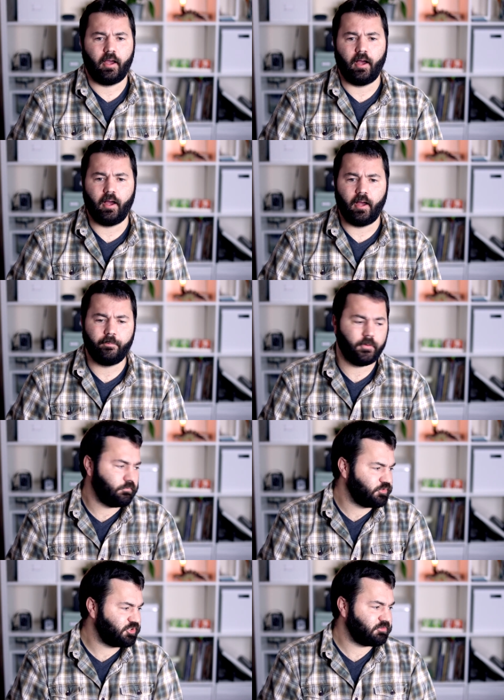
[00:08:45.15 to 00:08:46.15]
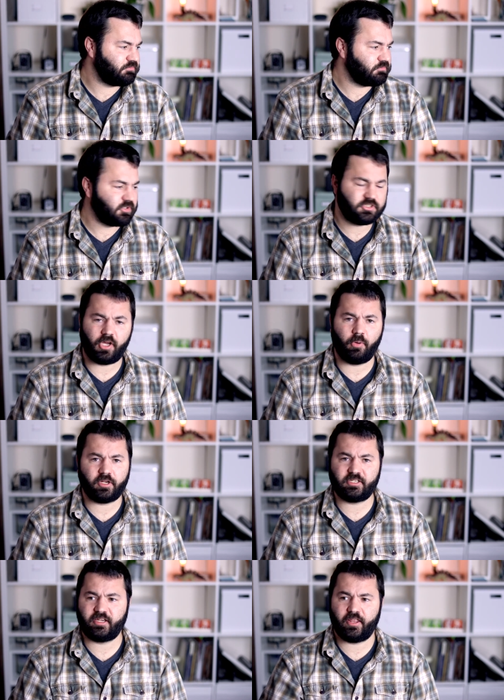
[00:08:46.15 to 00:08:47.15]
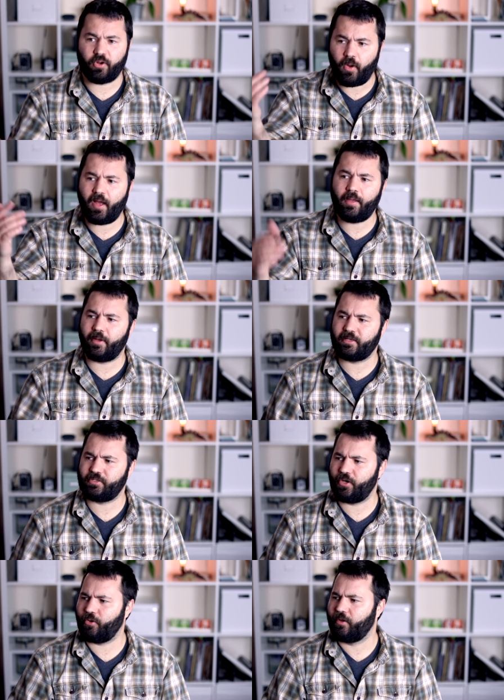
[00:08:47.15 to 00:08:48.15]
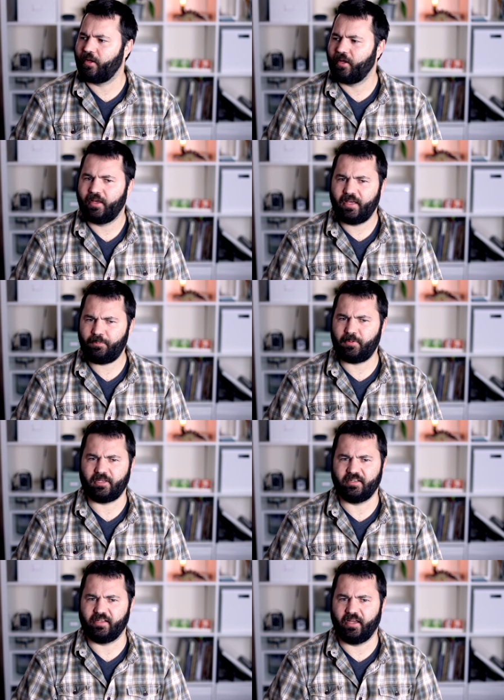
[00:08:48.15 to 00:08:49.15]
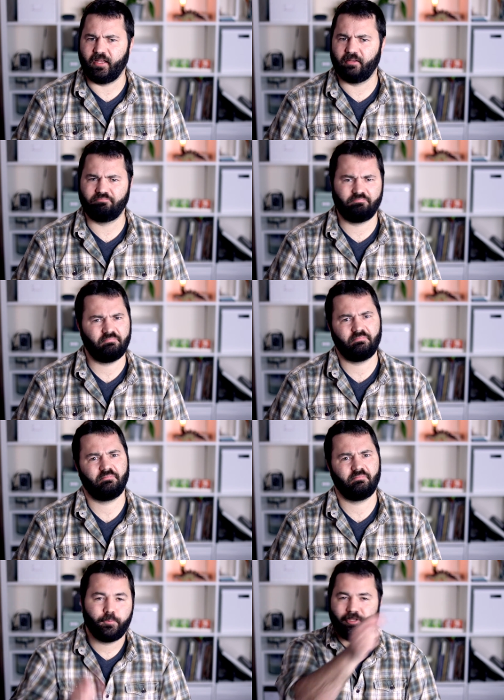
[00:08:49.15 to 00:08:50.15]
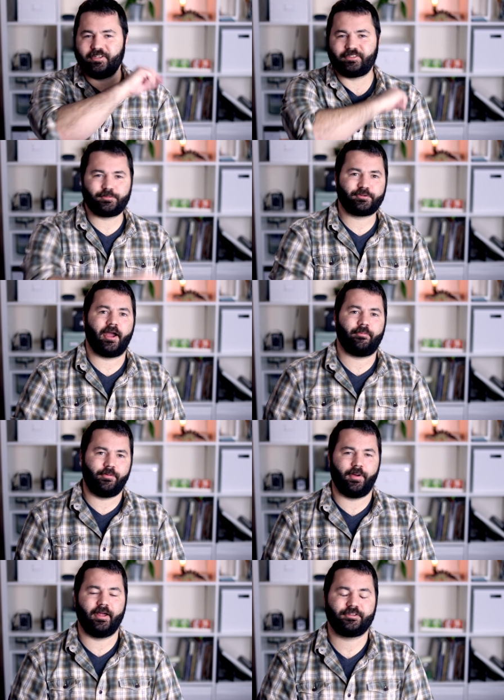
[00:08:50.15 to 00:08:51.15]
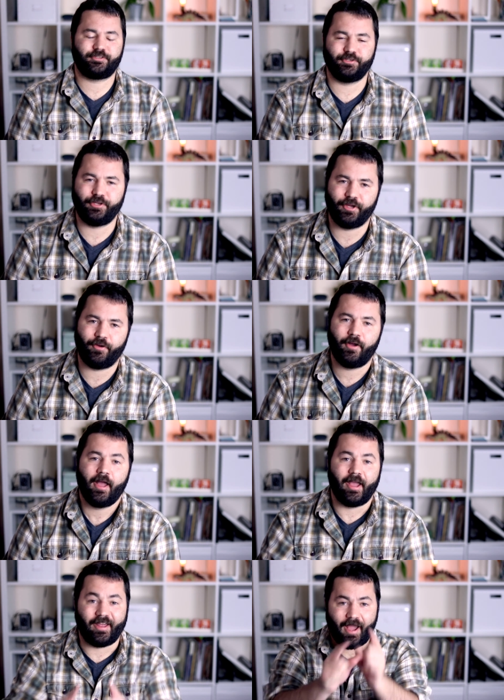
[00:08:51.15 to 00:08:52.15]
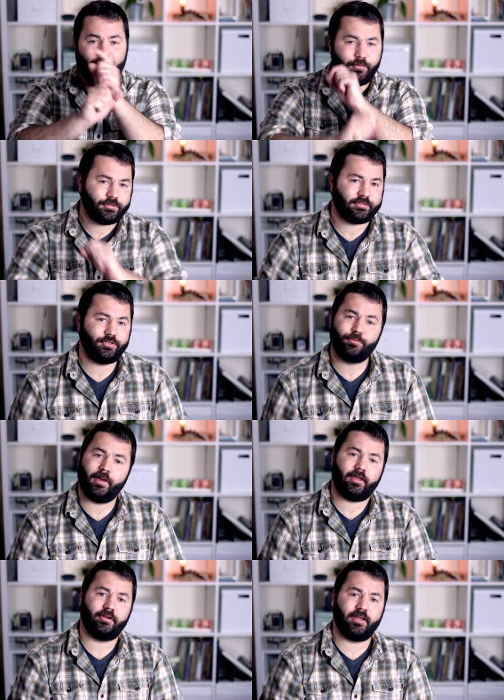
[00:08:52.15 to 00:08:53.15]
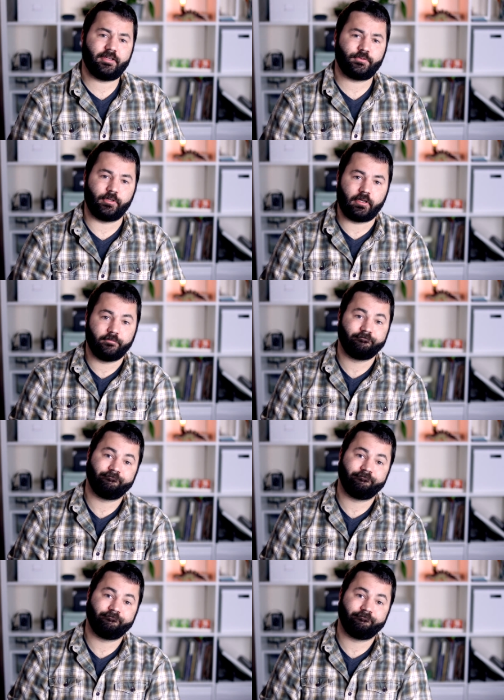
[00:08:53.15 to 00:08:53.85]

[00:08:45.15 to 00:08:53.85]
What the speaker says: Let's all work together. Why am I so hippie today? Please subscribe to Mina Studio, and I will see you back here next week.